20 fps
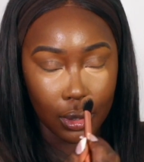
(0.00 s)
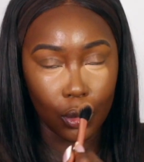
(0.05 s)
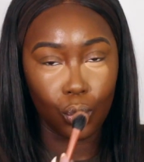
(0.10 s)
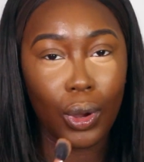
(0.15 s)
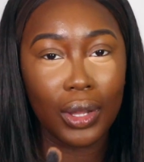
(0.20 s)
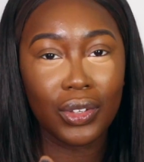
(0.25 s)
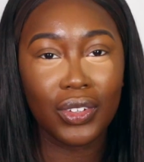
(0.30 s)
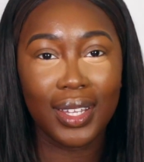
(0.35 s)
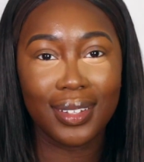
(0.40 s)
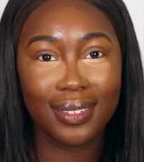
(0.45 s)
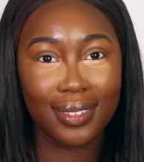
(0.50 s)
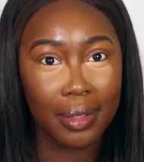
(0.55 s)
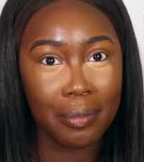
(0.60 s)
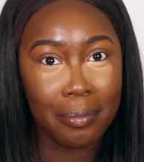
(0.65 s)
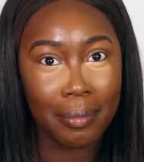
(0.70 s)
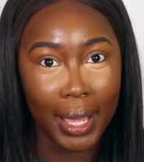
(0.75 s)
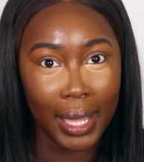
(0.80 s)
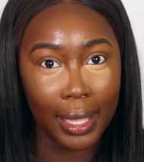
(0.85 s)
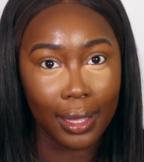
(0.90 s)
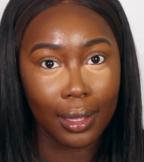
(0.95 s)
Why did I say
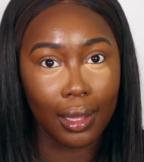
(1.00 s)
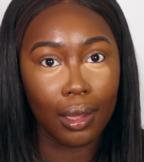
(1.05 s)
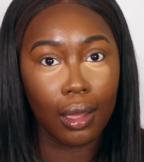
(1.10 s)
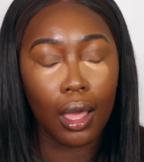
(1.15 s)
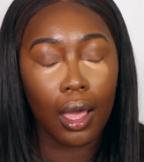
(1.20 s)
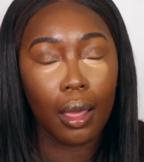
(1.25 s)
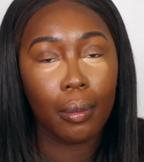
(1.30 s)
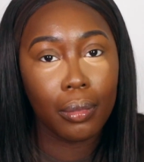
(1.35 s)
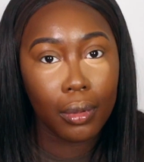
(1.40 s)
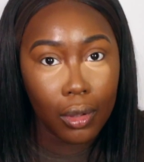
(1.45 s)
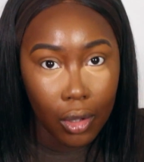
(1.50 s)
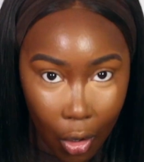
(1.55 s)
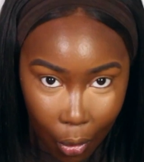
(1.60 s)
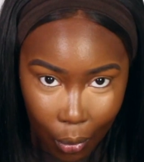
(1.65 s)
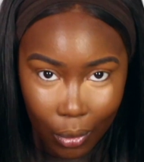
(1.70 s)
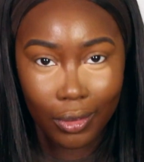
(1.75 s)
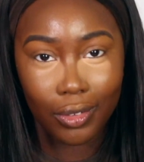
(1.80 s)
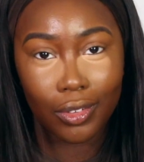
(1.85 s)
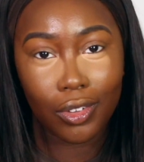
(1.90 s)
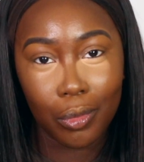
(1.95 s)
might? I'm
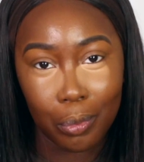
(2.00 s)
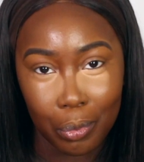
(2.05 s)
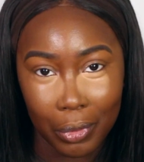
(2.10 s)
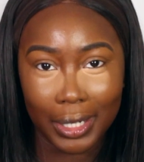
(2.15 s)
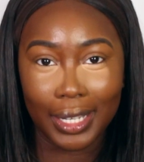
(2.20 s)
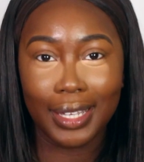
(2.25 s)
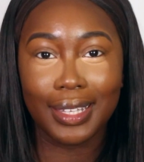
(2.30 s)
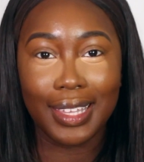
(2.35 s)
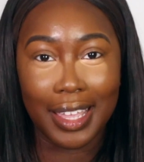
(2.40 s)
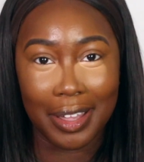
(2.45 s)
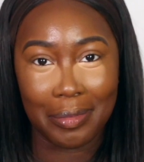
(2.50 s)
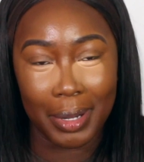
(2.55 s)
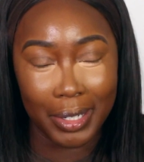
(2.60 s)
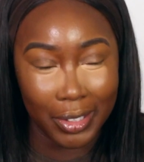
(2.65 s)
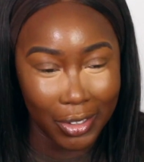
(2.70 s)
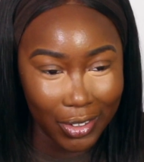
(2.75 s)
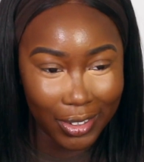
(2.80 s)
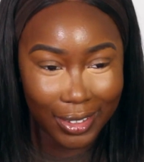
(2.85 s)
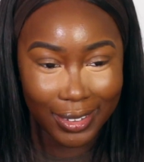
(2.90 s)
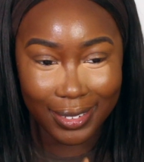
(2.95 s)
going to bring it down my
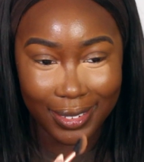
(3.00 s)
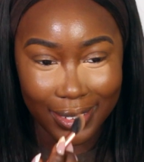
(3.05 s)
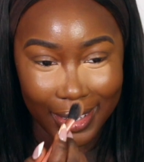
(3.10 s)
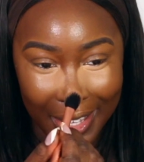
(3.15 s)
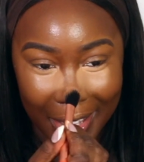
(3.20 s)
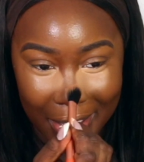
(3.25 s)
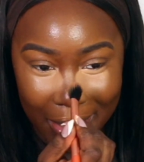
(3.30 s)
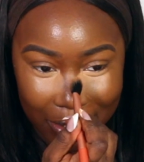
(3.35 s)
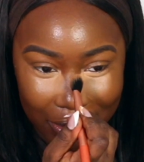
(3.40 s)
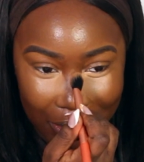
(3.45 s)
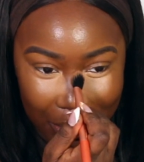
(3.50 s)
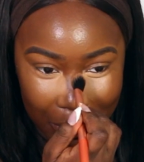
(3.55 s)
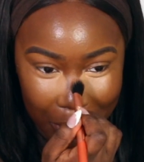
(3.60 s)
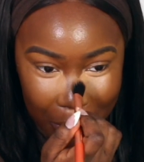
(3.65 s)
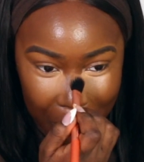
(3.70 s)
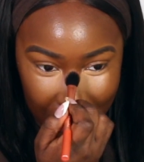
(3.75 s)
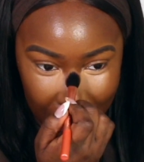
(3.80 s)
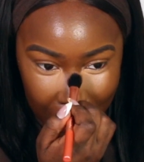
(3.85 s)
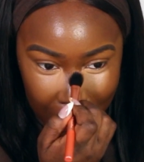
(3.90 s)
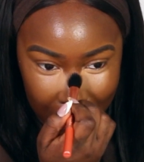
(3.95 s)
nose to
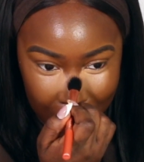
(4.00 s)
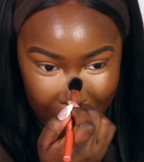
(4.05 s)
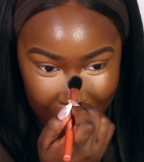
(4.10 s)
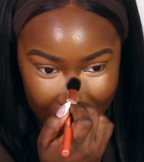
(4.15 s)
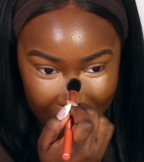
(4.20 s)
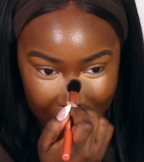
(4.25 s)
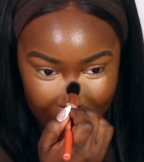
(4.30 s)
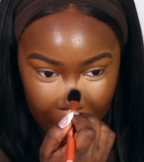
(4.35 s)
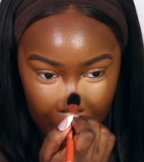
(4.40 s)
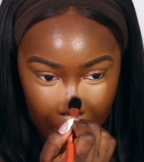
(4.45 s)
look normal.